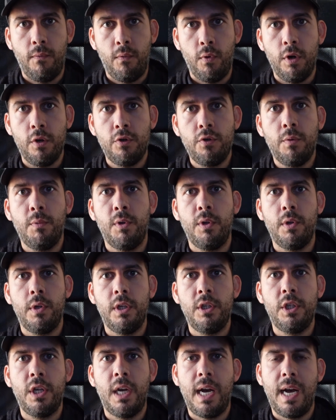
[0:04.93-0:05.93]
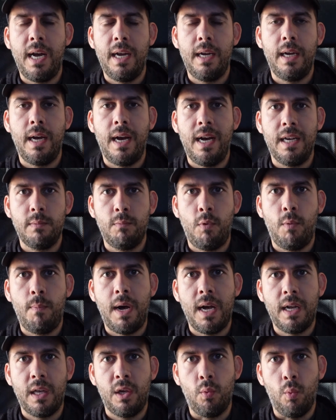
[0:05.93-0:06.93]
footage from your DJI Osmo
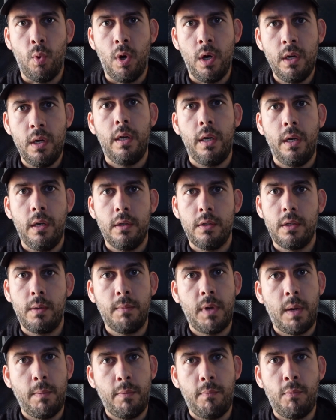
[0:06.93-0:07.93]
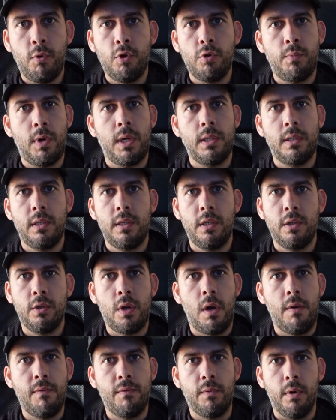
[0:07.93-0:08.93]
Pocket 1 in some type of post-processing
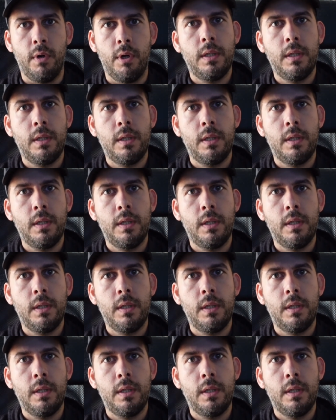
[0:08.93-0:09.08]
software.